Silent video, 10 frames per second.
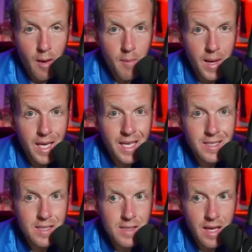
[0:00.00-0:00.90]
My guess
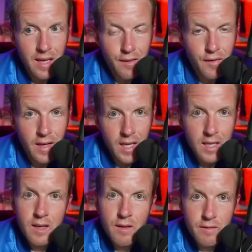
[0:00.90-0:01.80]
is that if
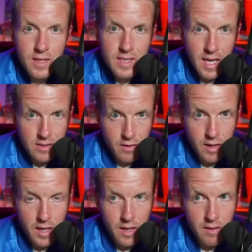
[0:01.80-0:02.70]
any of these guys are
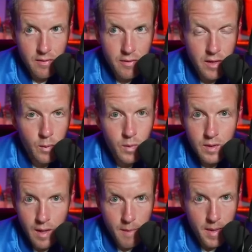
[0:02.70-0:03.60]
cut, they will
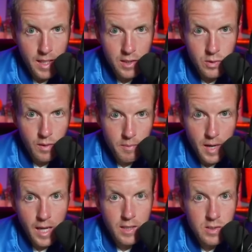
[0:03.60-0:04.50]
not make it to our
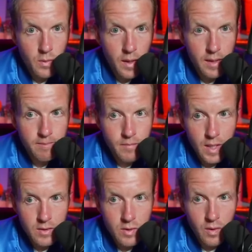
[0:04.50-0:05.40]
practice squad,
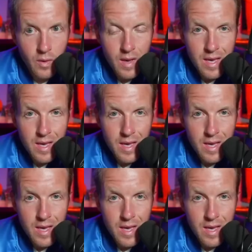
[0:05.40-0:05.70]
and so